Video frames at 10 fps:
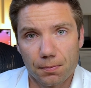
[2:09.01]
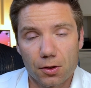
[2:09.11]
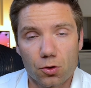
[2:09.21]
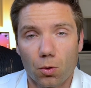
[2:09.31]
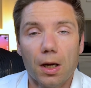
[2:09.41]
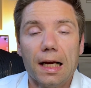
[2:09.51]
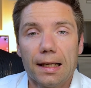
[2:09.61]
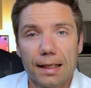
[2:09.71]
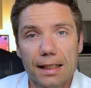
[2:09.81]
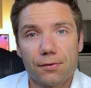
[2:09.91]
So
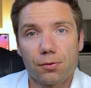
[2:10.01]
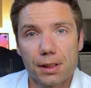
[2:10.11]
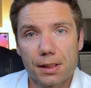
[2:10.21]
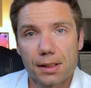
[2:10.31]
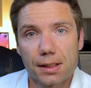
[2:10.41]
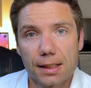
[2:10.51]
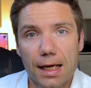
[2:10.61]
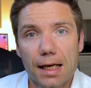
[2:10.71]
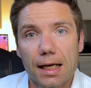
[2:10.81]
let's, for instance, say